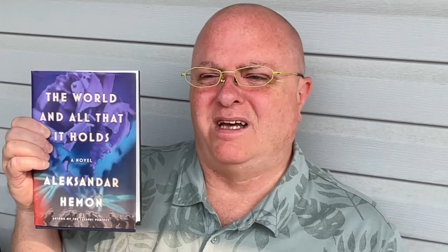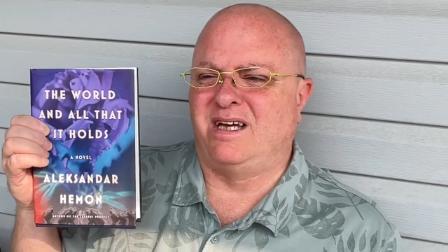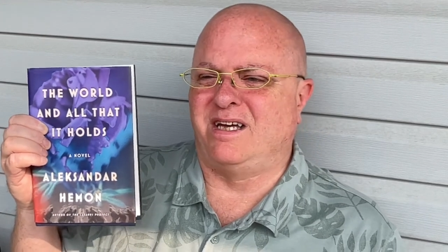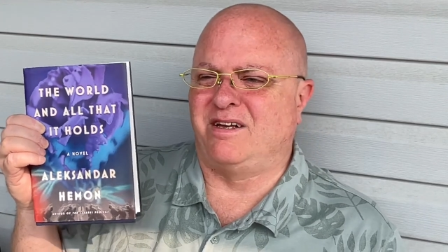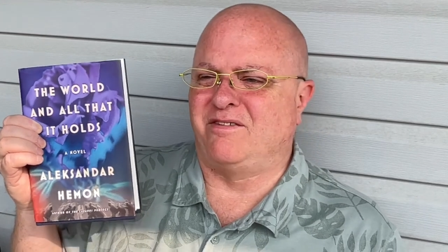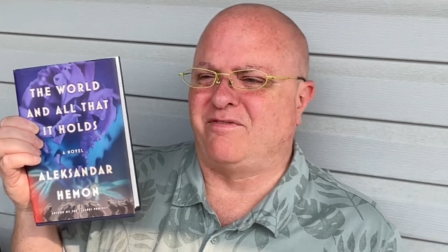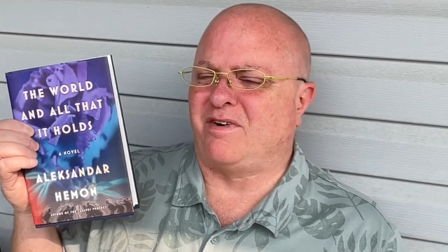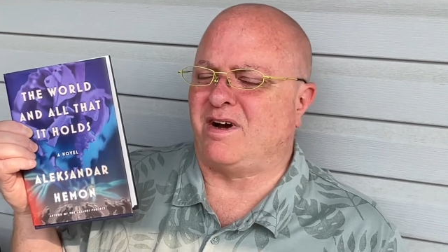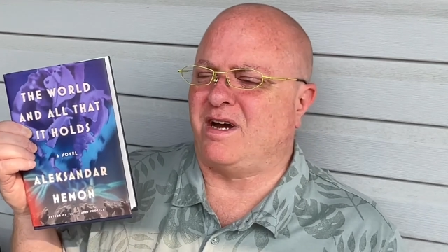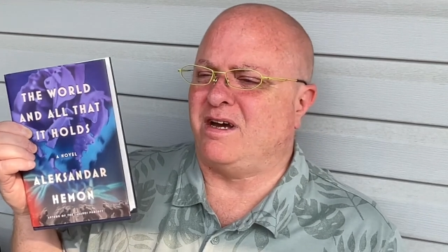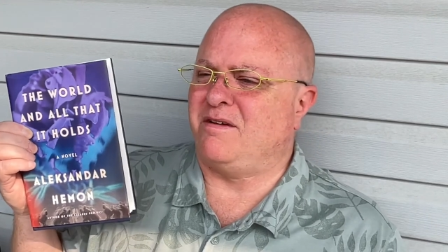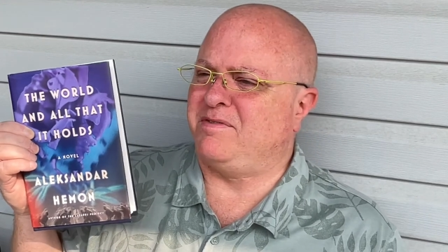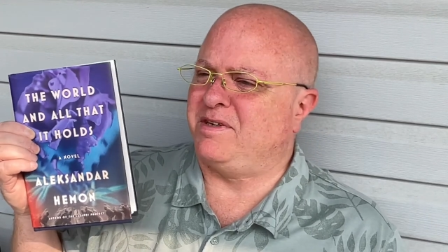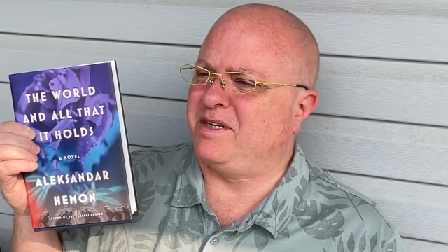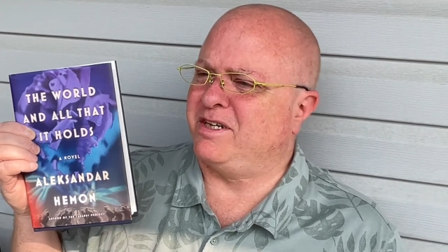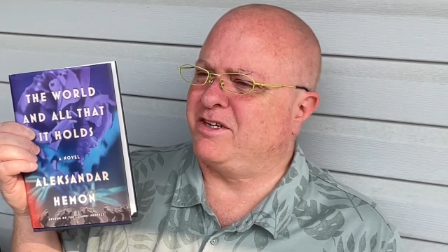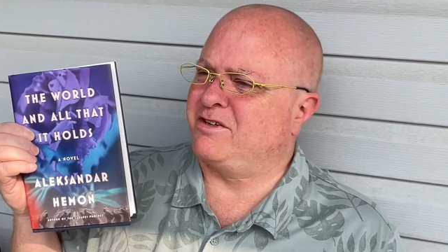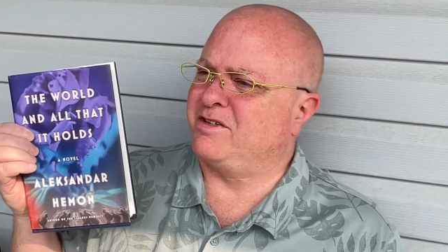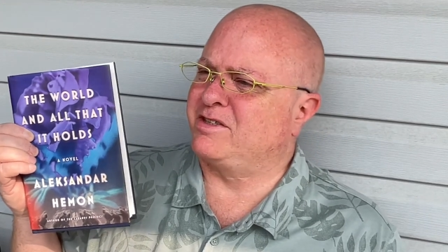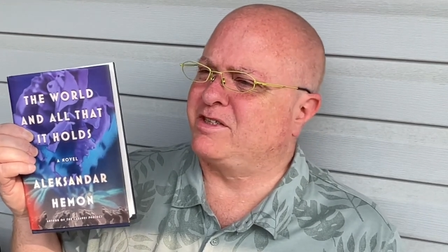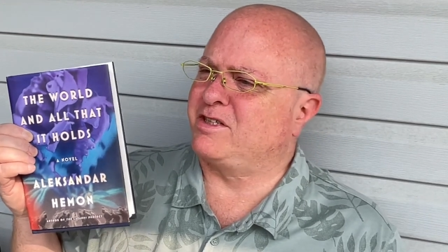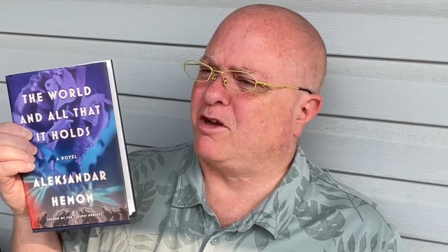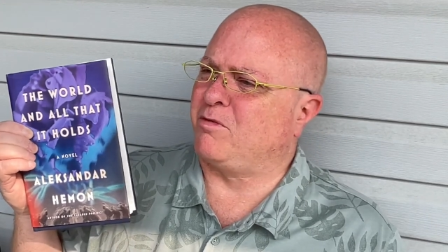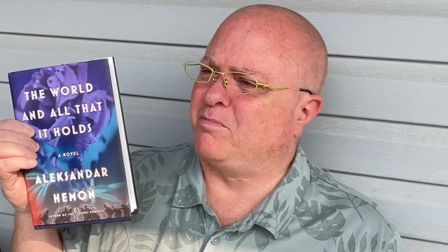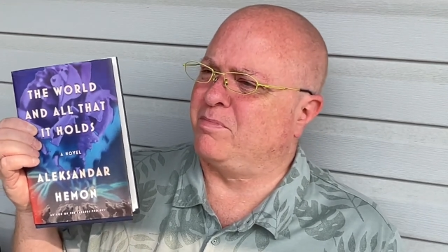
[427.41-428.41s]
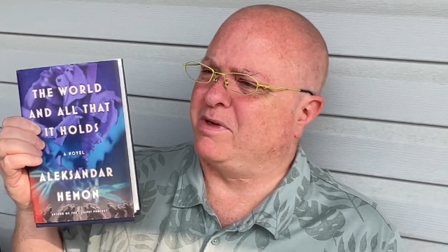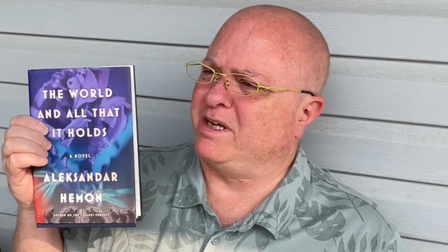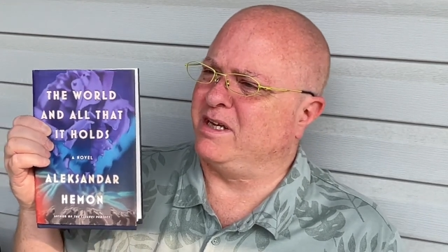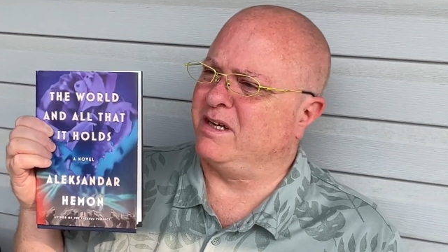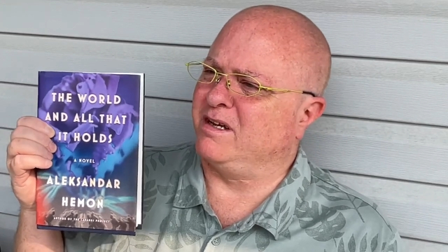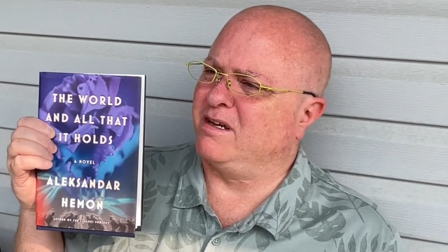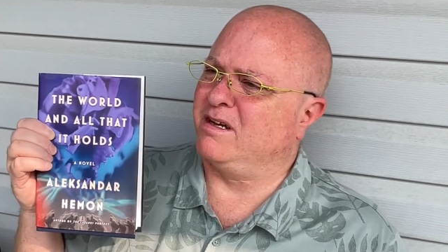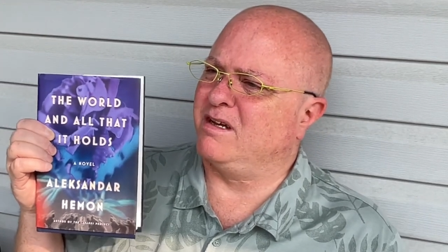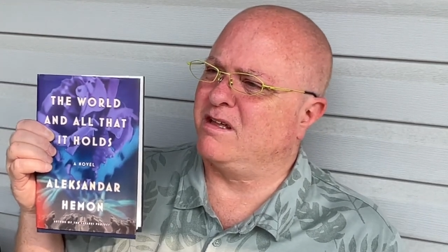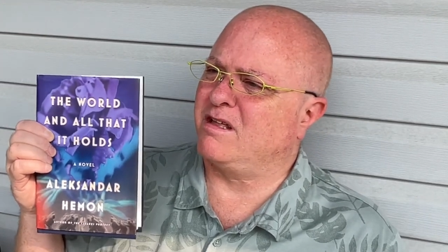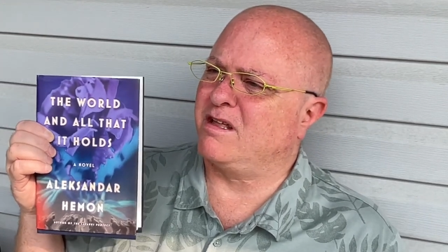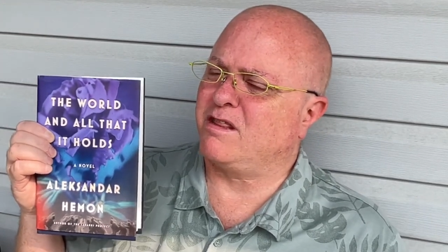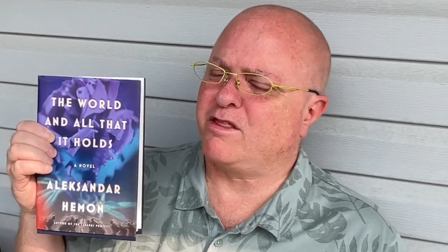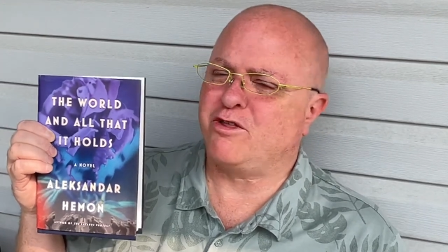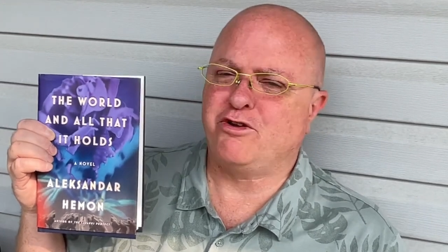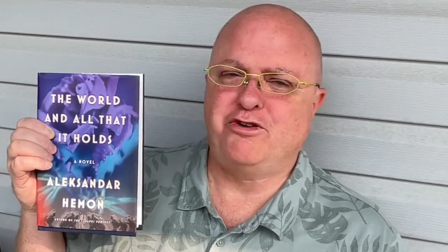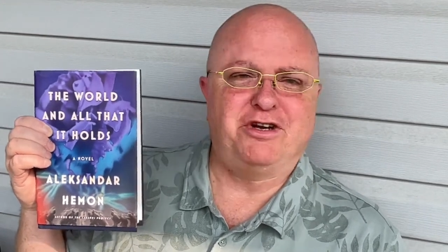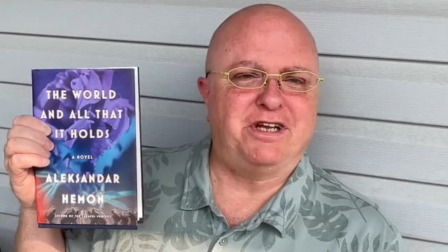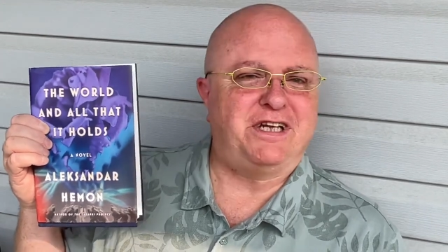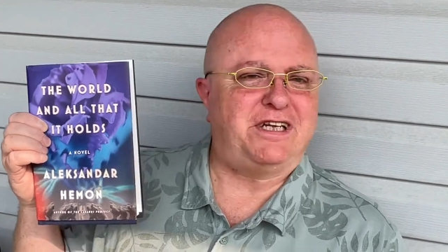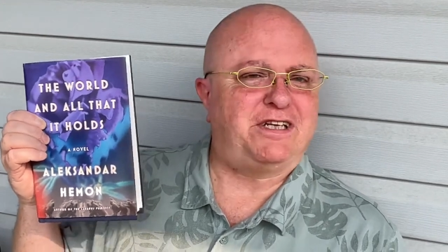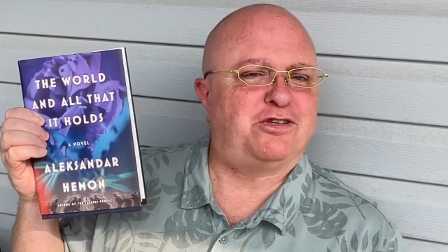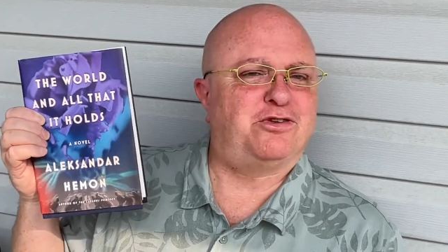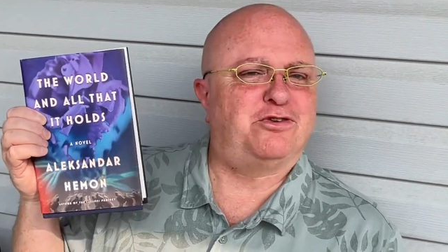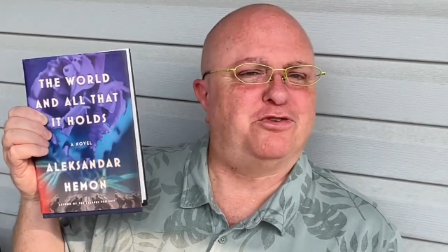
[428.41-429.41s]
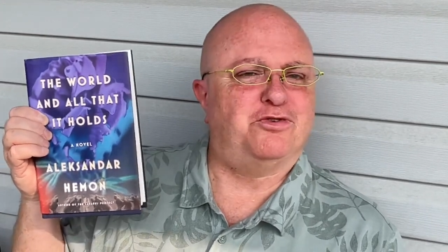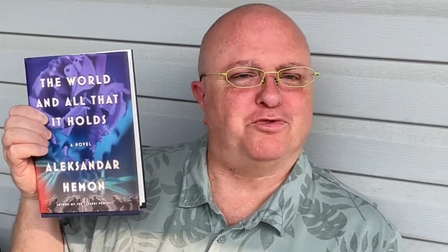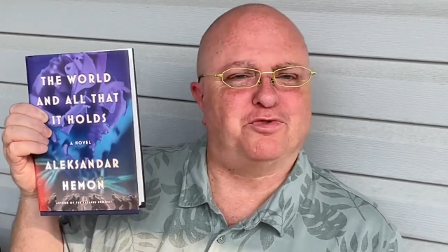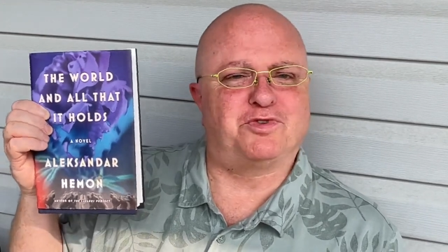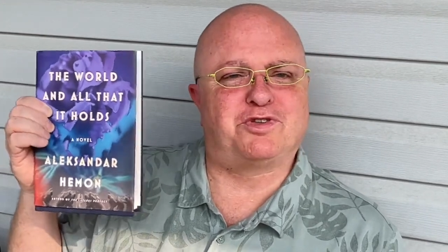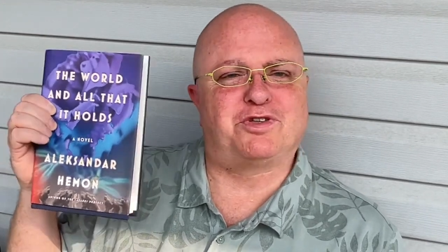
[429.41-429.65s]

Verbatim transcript: In five years, I'll be 32,